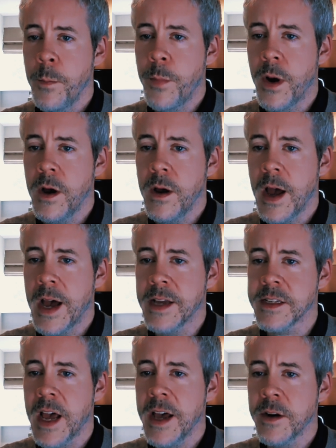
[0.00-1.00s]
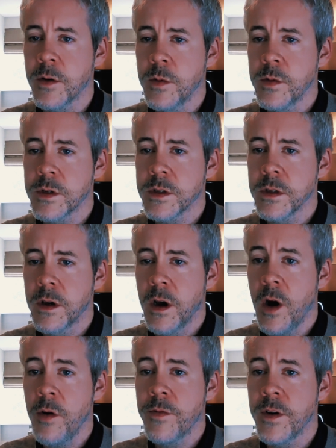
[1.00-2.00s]
But as adults,
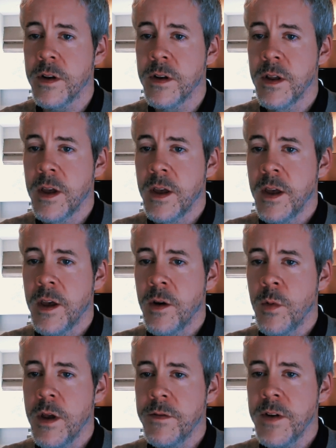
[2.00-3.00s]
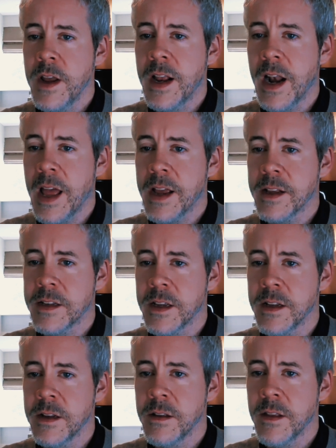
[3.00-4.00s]
often we have
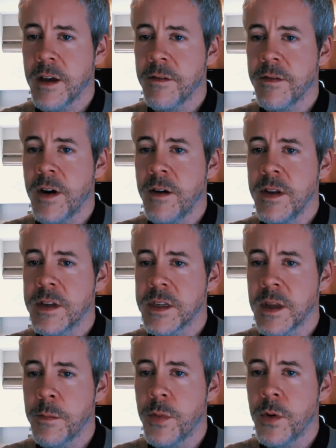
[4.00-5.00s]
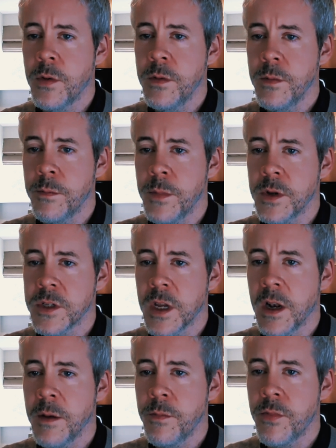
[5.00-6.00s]
neglected that very simple
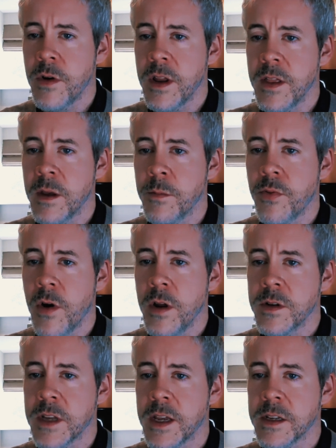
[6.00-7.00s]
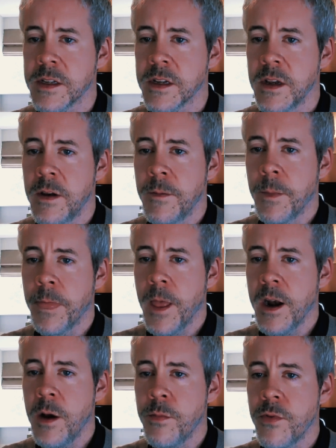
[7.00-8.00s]
muscular breathing process,
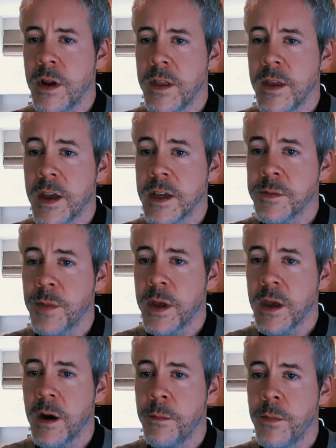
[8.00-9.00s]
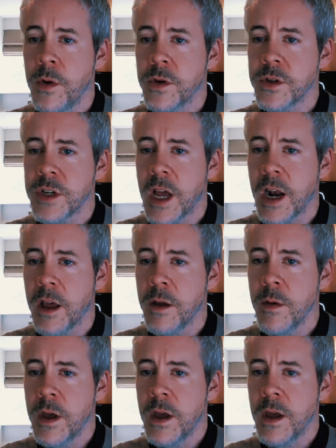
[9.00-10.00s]
and our breathing has become more shallow
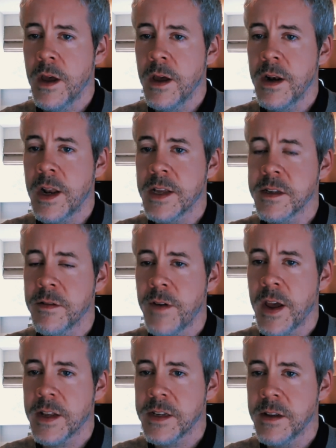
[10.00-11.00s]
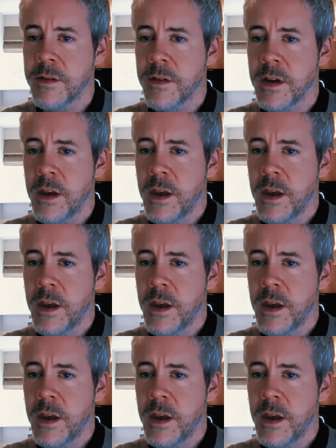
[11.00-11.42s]
and less effective.